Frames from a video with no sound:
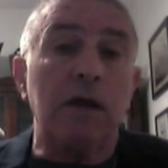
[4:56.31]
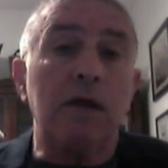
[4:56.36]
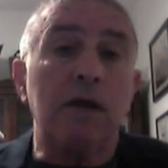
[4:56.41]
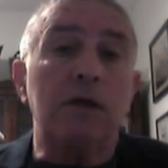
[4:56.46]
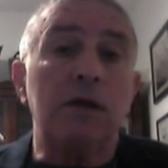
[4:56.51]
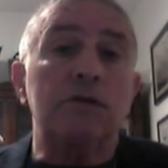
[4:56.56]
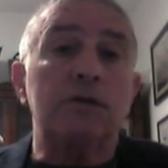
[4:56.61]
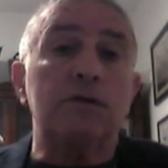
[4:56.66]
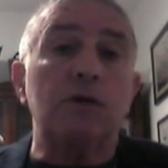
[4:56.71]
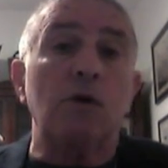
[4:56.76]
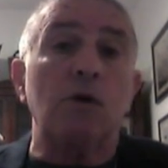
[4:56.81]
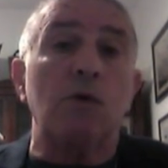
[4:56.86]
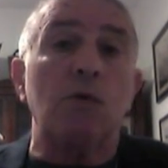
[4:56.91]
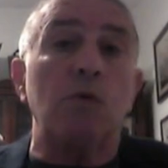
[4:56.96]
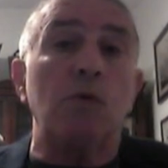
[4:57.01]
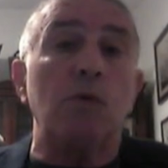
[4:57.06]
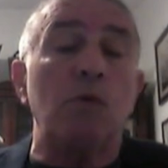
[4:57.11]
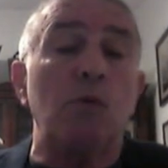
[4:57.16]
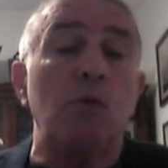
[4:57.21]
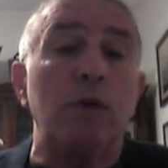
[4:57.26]
So
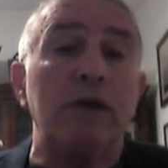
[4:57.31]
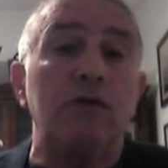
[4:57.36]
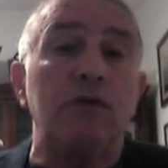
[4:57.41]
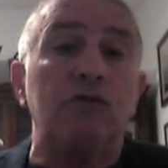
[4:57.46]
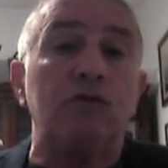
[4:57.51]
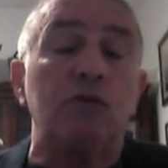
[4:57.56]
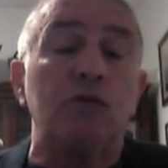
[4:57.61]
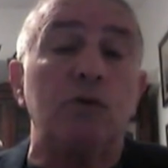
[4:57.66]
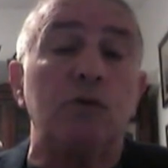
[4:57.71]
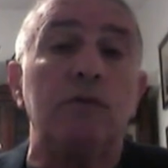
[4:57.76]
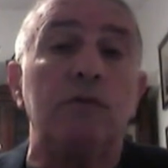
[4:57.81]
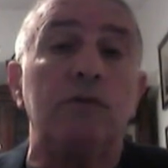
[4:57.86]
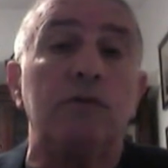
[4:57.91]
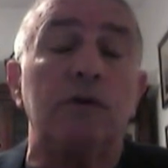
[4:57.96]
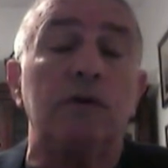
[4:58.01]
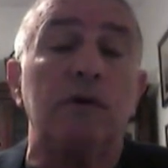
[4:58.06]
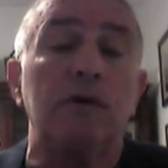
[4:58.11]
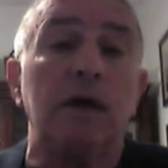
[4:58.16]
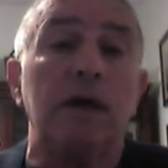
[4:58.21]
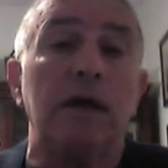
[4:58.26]
we should,
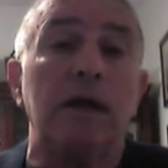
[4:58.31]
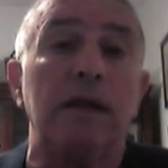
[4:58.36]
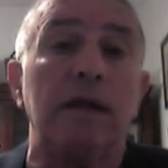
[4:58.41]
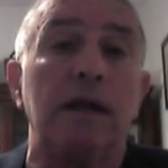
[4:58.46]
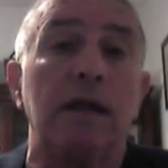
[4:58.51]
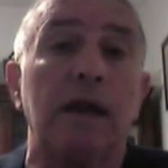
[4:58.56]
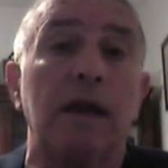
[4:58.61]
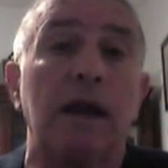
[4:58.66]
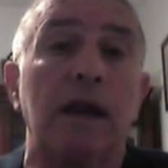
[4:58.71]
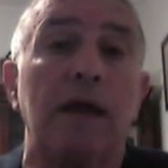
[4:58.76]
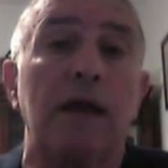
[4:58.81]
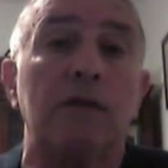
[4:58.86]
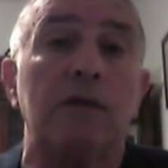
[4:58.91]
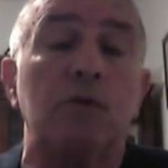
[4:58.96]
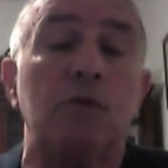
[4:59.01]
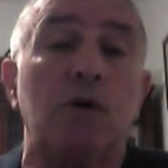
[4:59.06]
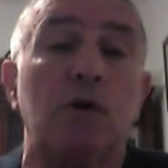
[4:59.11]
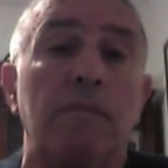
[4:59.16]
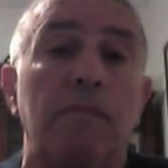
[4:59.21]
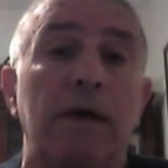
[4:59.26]
and I'd like to
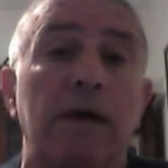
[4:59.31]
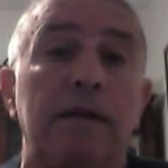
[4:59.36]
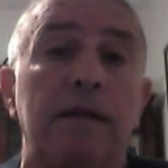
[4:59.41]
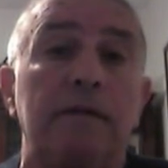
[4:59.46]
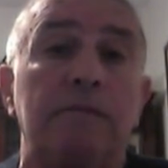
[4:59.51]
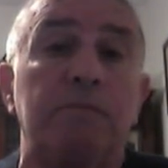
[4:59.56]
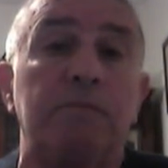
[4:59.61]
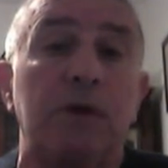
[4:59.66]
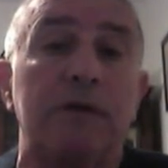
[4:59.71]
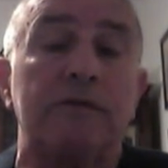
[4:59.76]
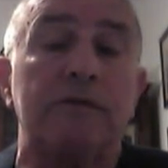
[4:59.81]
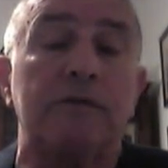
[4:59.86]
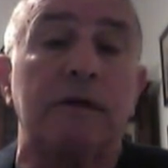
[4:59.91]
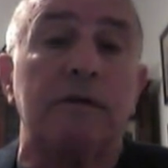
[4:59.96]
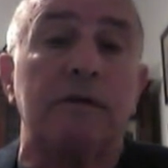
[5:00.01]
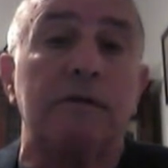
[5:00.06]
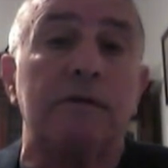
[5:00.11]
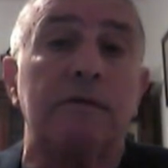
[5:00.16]
commend President